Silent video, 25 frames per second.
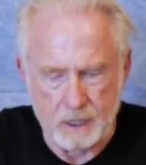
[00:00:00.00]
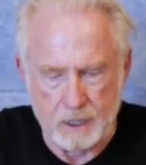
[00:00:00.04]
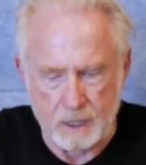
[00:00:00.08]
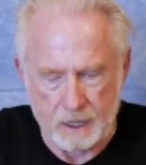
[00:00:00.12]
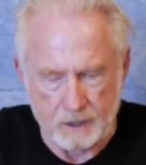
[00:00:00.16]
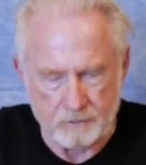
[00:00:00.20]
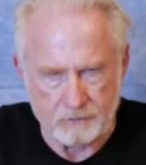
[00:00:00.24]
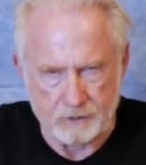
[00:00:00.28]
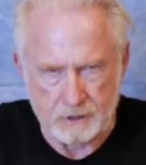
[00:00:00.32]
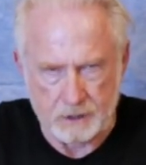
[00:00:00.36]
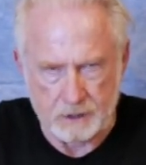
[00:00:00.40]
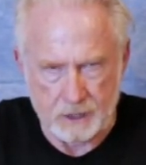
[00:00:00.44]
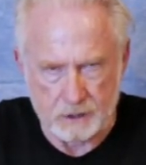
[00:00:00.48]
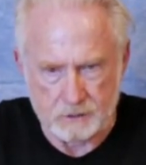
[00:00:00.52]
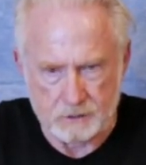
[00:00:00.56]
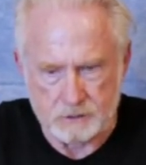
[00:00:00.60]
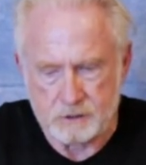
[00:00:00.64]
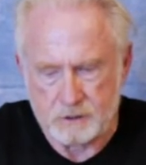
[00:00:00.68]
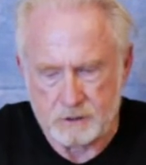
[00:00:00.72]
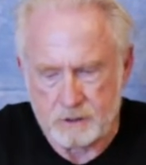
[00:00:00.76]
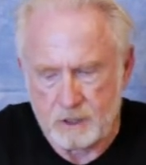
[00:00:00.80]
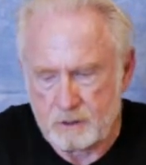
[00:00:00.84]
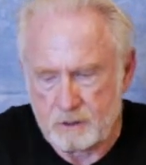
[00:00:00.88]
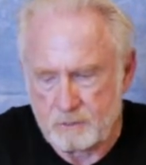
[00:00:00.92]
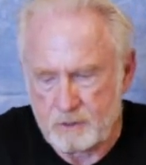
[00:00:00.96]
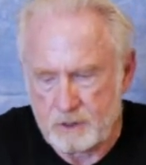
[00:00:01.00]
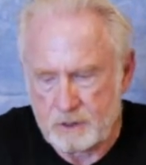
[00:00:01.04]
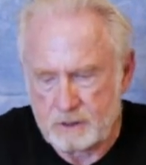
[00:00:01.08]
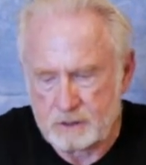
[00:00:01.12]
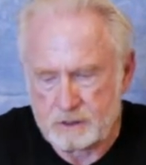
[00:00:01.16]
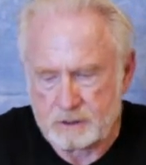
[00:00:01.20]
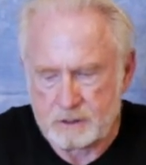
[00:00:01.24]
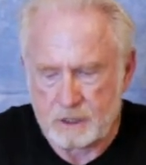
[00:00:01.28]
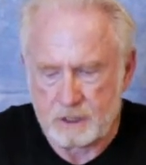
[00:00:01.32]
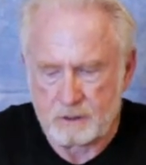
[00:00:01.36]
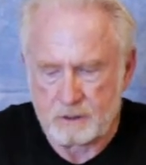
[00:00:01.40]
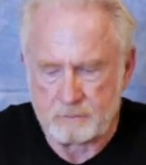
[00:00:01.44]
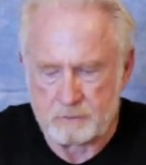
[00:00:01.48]
Everything else is going to be the
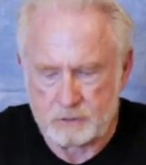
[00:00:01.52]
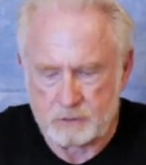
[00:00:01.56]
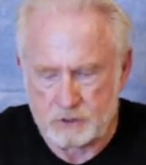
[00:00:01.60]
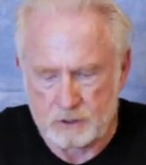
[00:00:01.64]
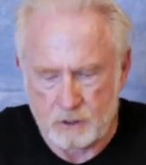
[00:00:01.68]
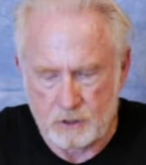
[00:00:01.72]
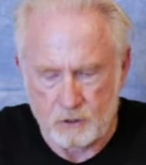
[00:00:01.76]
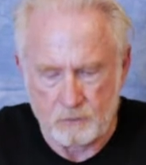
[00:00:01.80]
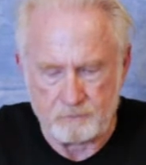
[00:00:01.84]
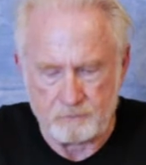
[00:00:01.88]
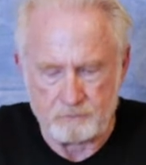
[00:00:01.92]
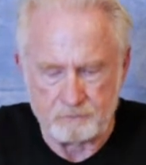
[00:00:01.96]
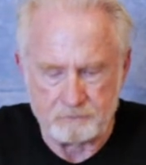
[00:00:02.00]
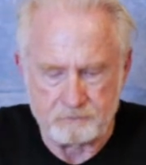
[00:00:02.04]
same. So